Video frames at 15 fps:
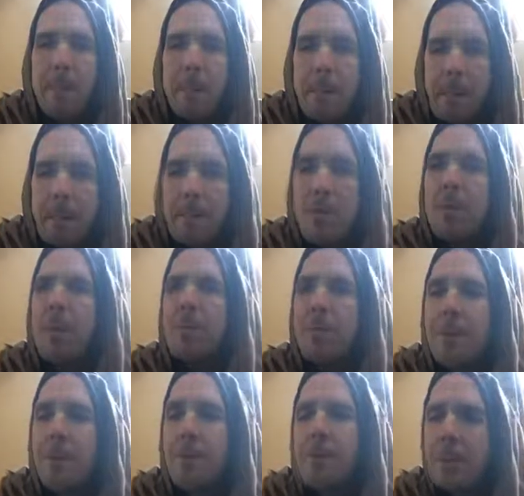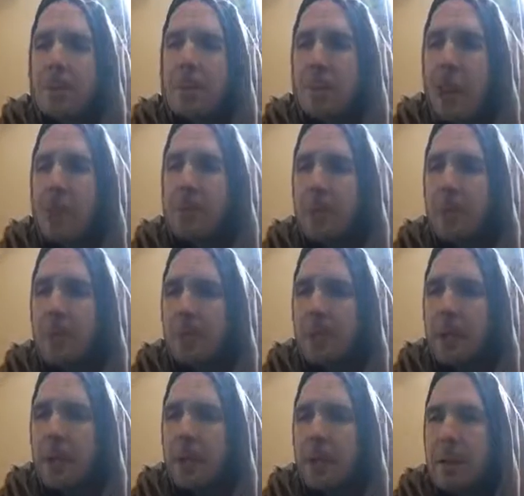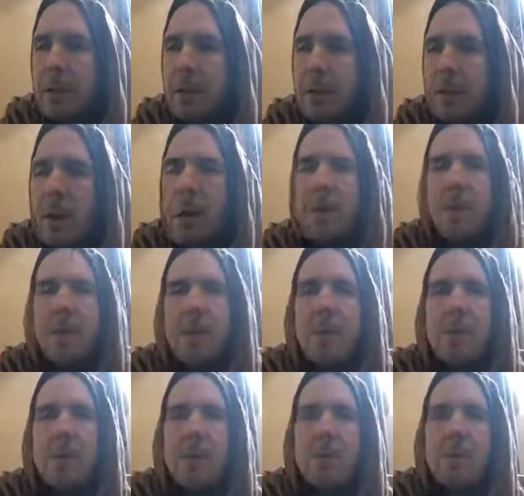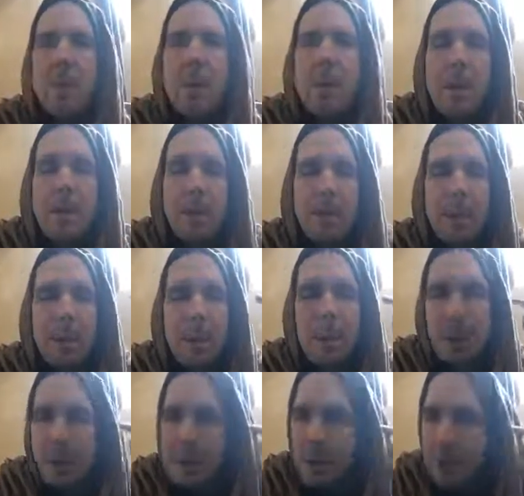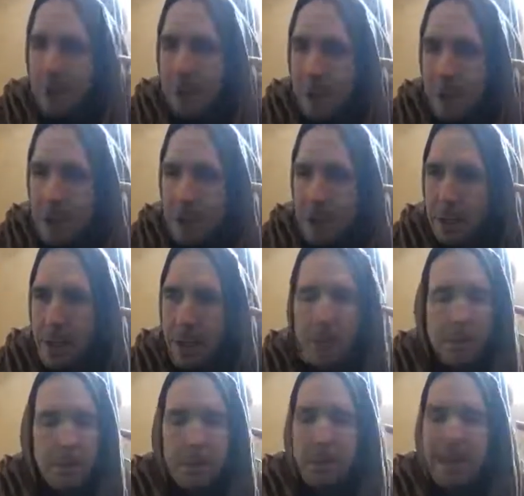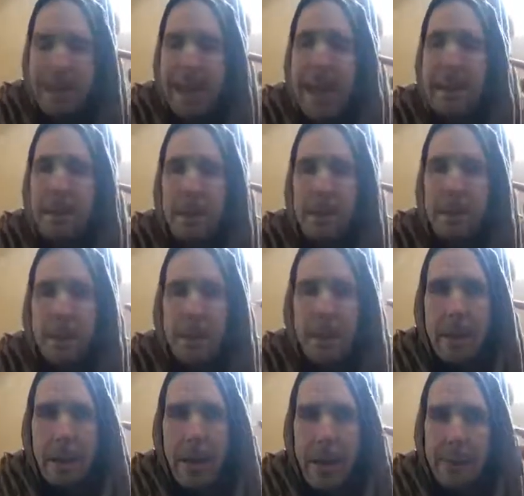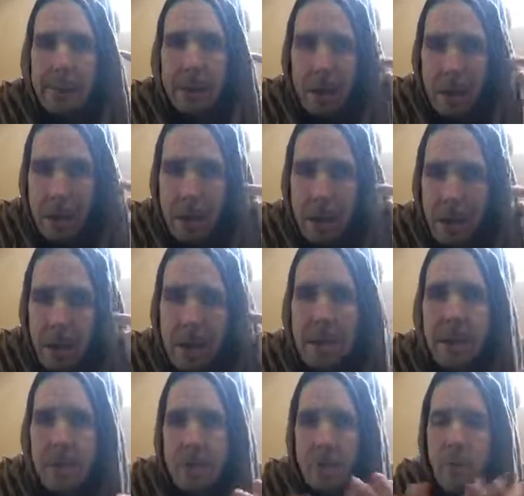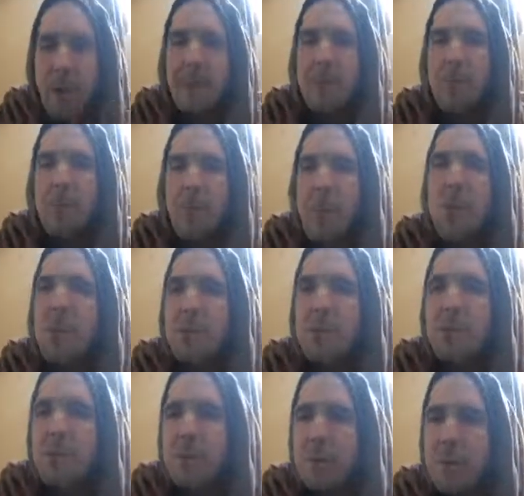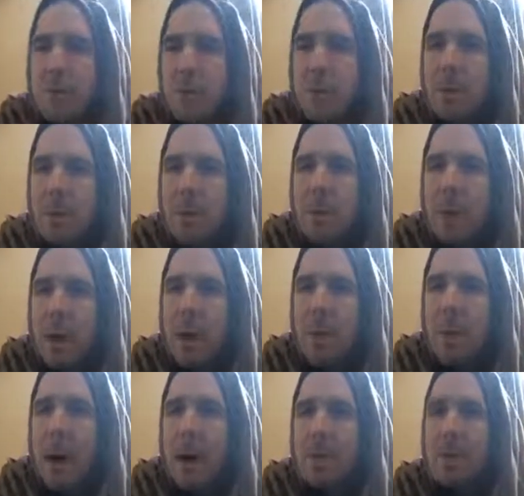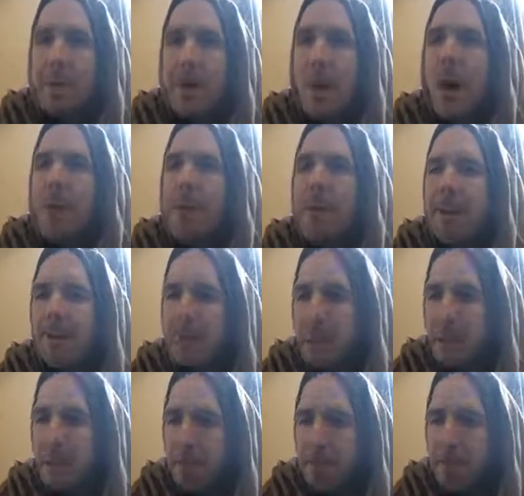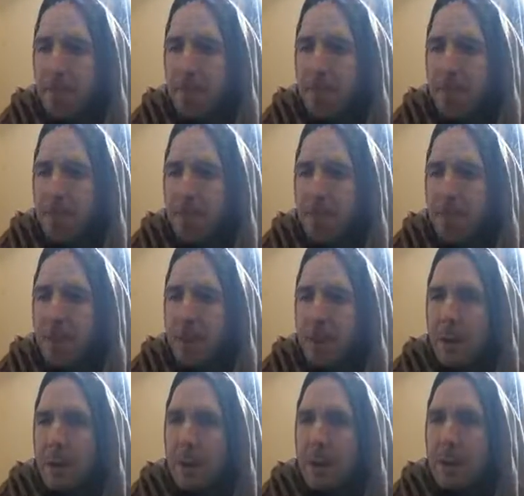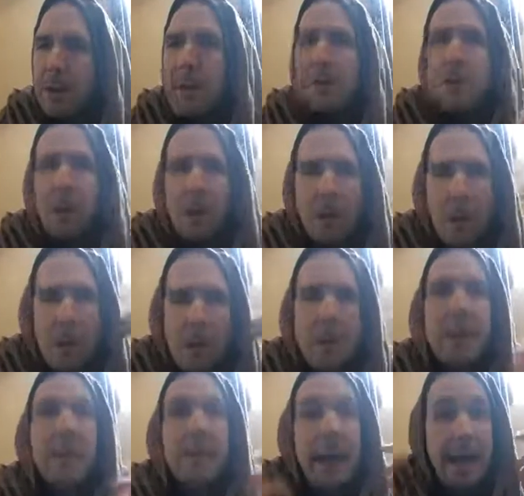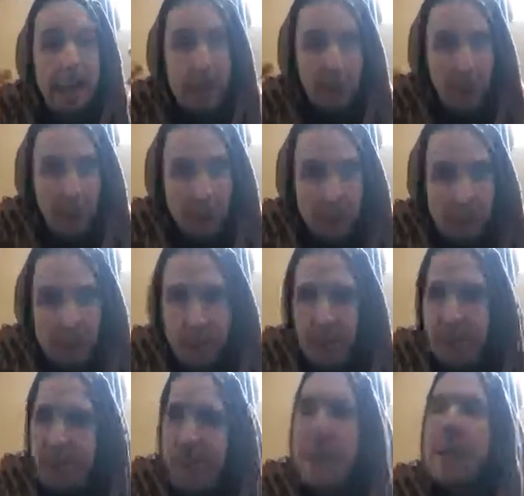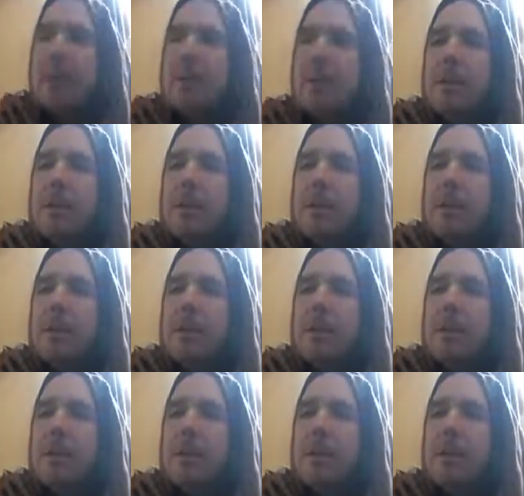There are two different types of seeing. What is the difference? The engineer, the mechanic has heard, he has read the books about car fixing. He has heard, and that's why he can see.